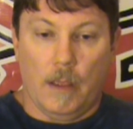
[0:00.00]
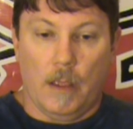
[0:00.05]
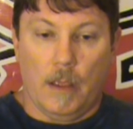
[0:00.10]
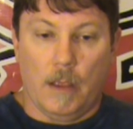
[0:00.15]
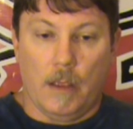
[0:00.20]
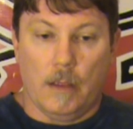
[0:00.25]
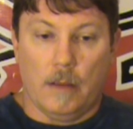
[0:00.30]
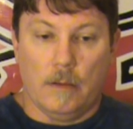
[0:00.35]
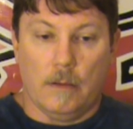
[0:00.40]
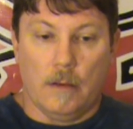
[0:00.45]

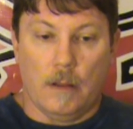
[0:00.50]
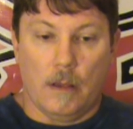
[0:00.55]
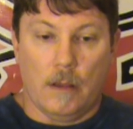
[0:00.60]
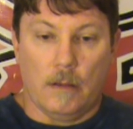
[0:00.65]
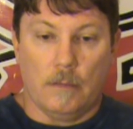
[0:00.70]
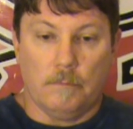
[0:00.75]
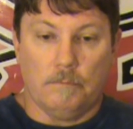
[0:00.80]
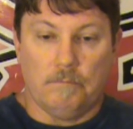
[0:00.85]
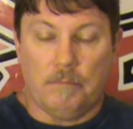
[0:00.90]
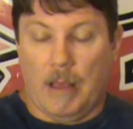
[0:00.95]
don't
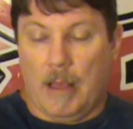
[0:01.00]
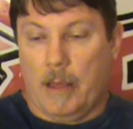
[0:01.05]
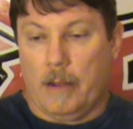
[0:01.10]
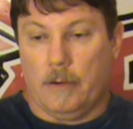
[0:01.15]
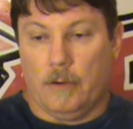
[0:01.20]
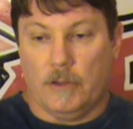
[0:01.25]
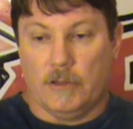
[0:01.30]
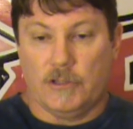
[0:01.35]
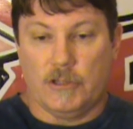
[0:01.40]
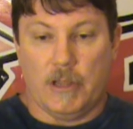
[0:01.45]
know,
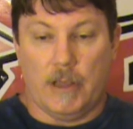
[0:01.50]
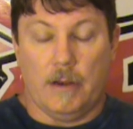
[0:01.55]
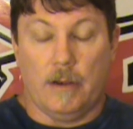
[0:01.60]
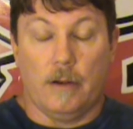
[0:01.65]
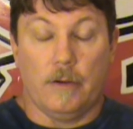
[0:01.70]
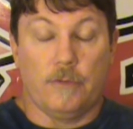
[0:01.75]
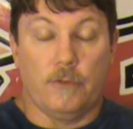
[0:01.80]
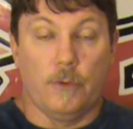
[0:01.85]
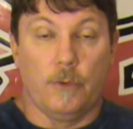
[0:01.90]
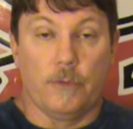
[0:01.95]
I was
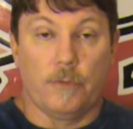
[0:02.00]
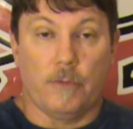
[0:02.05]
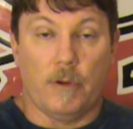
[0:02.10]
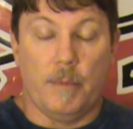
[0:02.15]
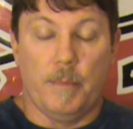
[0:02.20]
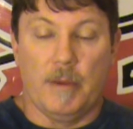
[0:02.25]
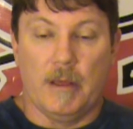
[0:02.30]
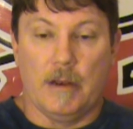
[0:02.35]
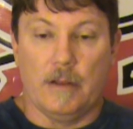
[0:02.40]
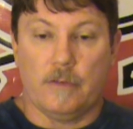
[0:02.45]
standing there 2 or
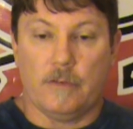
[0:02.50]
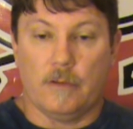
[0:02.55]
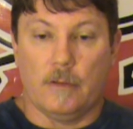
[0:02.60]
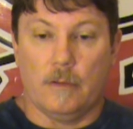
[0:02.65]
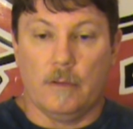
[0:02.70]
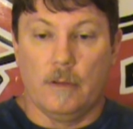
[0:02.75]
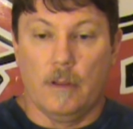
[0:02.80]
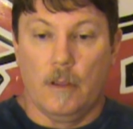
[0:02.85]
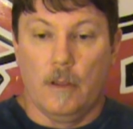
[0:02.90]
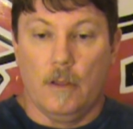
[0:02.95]
3 minutes,
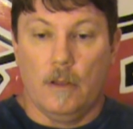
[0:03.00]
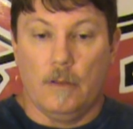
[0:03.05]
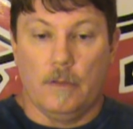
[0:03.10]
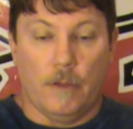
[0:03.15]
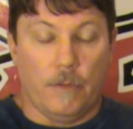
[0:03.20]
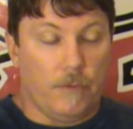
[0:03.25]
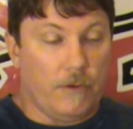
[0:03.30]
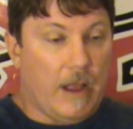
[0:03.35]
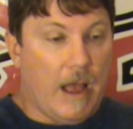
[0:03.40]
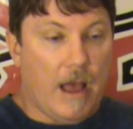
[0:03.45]
and
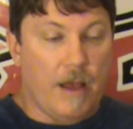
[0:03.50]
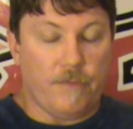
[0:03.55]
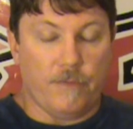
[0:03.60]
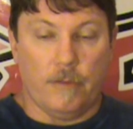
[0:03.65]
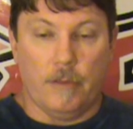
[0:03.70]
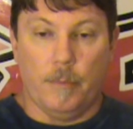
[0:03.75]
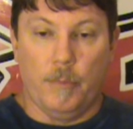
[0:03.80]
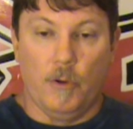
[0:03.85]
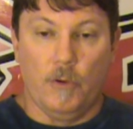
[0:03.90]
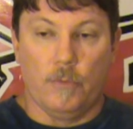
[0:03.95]
another guy
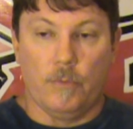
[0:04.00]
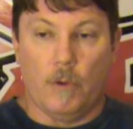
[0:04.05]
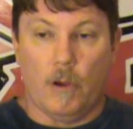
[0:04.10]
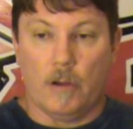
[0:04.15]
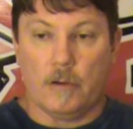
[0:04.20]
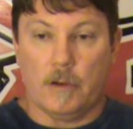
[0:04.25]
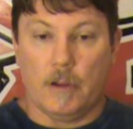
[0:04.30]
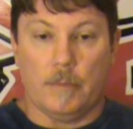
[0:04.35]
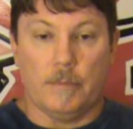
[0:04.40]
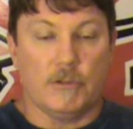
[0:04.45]
from the booth
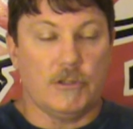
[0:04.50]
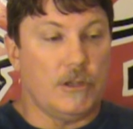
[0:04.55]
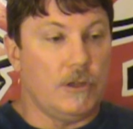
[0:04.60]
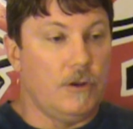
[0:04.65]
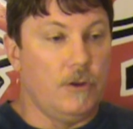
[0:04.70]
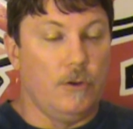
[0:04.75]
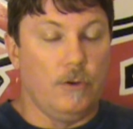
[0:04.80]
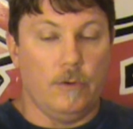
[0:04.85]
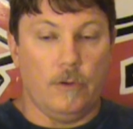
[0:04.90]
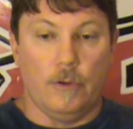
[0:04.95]
walked up and
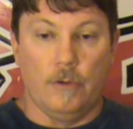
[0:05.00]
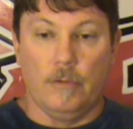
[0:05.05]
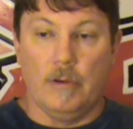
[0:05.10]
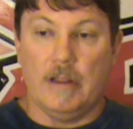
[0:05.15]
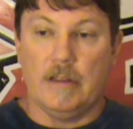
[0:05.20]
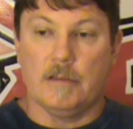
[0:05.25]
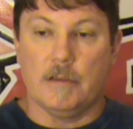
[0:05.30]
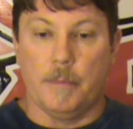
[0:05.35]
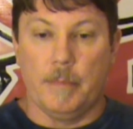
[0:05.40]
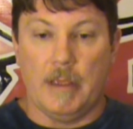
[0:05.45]
said, who
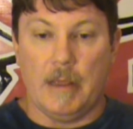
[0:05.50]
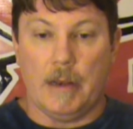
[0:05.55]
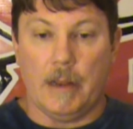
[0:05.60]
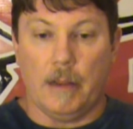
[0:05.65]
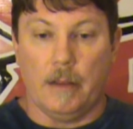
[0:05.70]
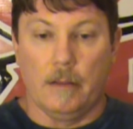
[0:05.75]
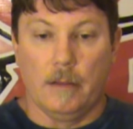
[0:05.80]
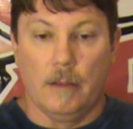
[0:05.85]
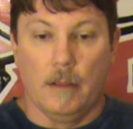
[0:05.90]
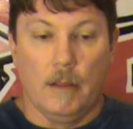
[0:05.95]
needs a
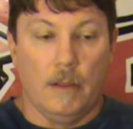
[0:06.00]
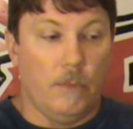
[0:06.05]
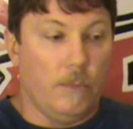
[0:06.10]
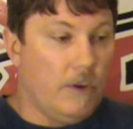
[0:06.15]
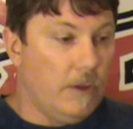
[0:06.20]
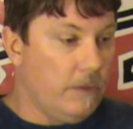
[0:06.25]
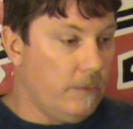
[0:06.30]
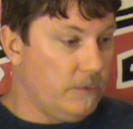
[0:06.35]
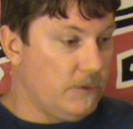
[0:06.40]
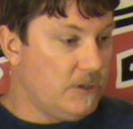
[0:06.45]
Mini?
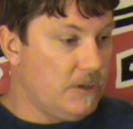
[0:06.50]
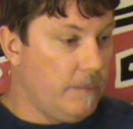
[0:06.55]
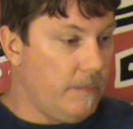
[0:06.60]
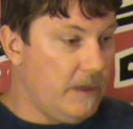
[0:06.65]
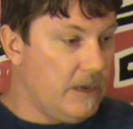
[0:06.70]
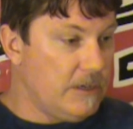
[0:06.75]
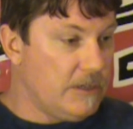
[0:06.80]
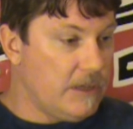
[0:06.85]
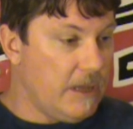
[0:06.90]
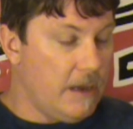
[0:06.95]
Well, there was
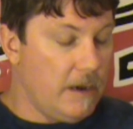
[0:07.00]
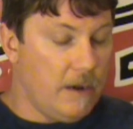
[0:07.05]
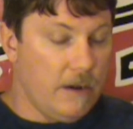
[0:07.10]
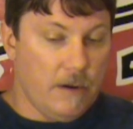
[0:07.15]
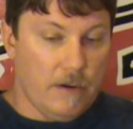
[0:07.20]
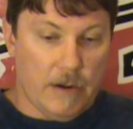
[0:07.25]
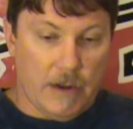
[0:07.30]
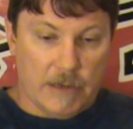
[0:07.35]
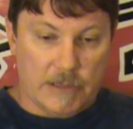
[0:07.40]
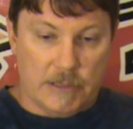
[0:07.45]
somebody standing
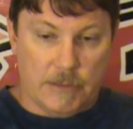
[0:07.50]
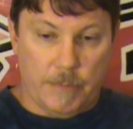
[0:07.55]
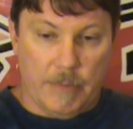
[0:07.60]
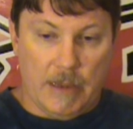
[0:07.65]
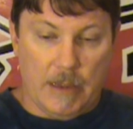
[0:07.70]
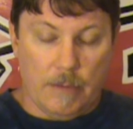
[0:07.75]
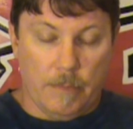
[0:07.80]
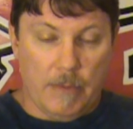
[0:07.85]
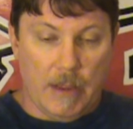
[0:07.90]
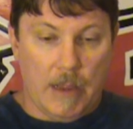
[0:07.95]
here next to
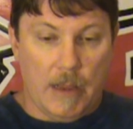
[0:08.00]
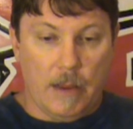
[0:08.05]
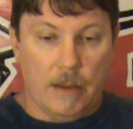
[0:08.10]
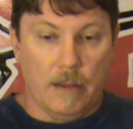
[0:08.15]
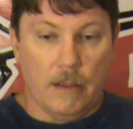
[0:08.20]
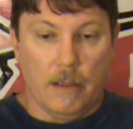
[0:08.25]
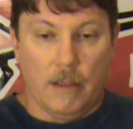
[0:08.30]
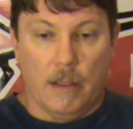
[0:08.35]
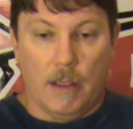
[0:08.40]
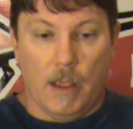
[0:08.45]
me,
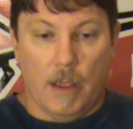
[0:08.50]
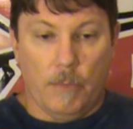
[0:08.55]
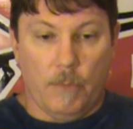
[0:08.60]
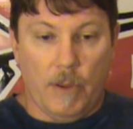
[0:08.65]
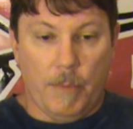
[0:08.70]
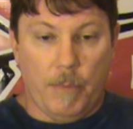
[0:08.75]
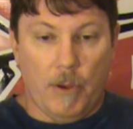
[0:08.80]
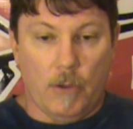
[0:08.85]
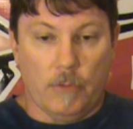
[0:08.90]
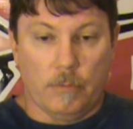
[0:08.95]

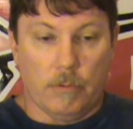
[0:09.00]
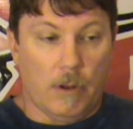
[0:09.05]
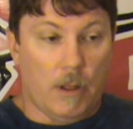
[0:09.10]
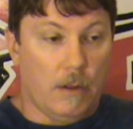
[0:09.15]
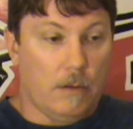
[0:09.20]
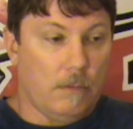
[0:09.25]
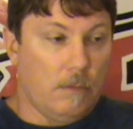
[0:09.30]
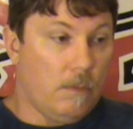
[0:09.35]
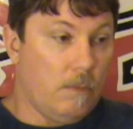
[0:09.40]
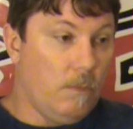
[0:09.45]
and we both were
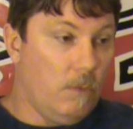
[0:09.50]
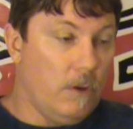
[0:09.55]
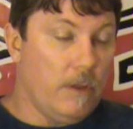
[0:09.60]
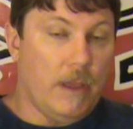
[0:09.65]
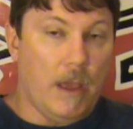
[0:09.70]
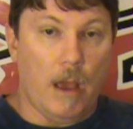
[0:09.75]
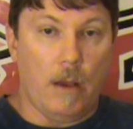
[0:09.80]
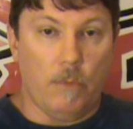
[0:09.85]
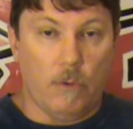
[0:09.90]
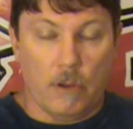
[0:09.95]
like,
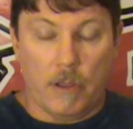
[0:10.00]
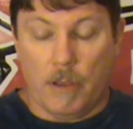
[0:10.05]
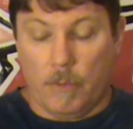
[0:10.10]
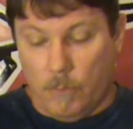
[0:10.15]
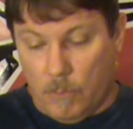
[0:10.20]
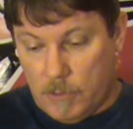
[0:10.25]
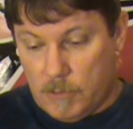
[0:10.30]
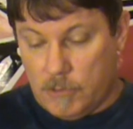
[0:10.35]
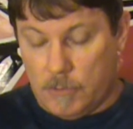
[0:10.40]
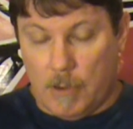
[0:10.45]
well, yeah, we'll
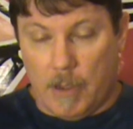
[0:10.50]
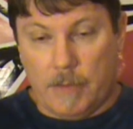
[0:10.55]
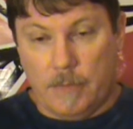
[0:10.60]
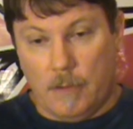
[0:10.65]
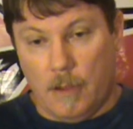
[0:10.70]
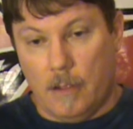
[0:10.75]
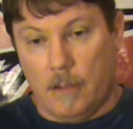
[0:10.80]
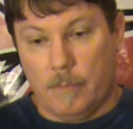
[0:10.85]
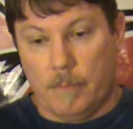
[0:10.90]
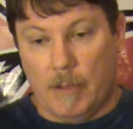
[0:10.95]
get one. So I
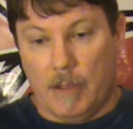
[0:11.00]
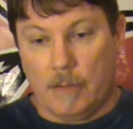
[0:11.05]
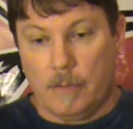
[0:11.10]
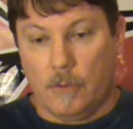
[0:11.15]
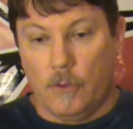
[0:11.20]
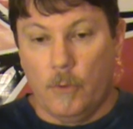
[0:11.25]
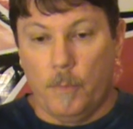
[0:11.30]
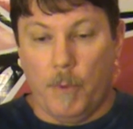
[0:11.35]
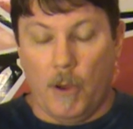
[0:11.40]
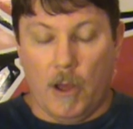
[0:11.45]
dug my
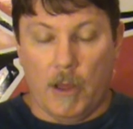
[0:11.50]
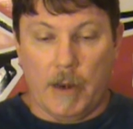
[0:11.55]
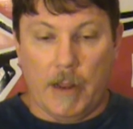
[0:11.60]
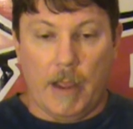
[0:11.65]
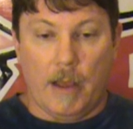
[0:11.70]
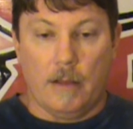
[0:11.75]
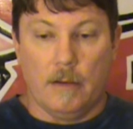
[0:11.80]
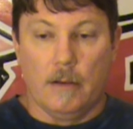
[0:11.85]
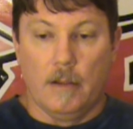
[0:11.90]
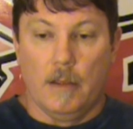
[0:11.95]
coupon
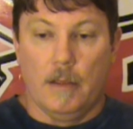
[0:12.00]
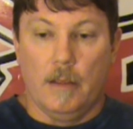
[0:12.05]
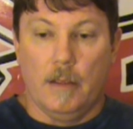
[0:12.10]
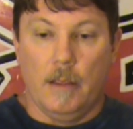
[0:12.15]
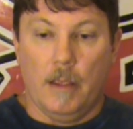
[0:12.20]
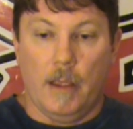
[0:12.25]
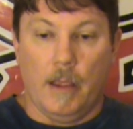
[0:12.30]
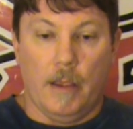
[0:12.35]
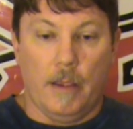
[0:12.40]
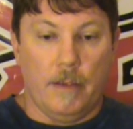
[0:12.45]
out,
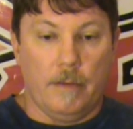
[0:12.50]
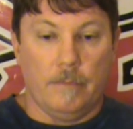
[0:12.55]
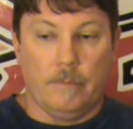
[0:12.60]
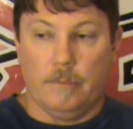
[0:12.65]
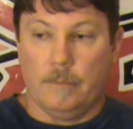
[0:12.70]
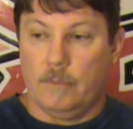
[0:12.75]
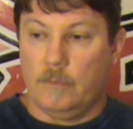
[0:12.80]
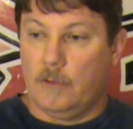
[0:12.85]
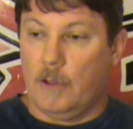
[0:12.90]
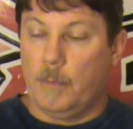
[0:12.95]

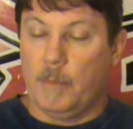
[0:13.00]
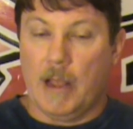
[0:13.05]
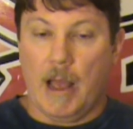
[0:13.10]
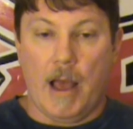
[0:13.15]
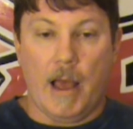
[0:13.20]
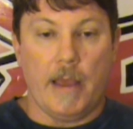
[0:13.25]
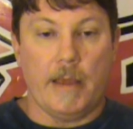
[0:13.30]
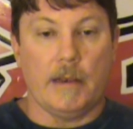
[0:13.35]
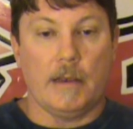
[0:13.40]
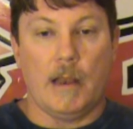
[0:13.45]
and some
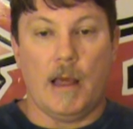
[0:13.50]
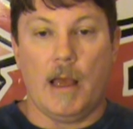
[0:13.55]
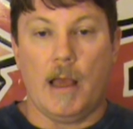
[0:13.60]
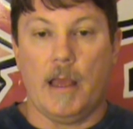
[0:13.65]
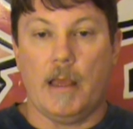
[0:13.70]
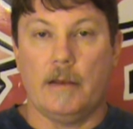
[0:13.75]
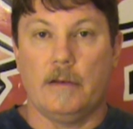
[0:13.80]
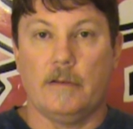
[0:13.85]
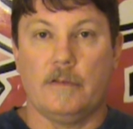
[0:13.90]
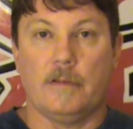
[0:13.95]
guy in
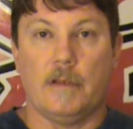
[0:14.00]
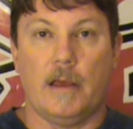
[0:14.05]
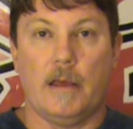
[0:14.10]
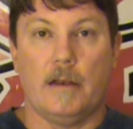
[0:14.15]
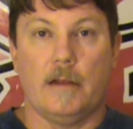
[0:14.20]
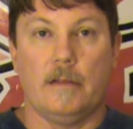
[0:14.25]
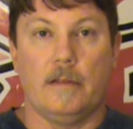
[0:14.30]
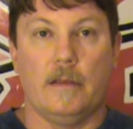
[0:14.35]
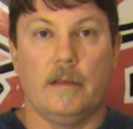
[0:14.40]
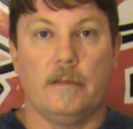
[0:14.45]
line
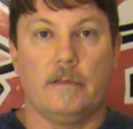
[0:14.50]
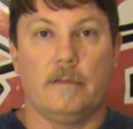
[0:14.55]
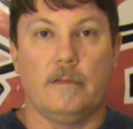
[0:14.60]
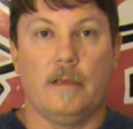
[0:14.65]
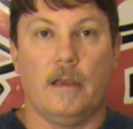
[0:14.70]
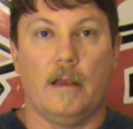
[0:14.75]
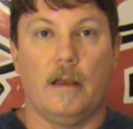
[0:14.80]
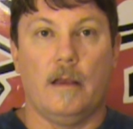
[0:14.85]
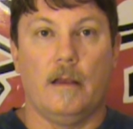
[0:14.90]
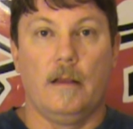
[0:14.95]
decided
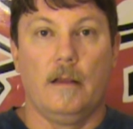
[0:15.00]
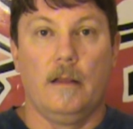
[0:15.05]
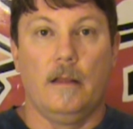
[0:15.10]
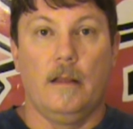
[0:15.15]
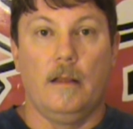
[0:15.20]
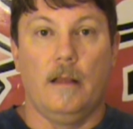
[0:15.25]
that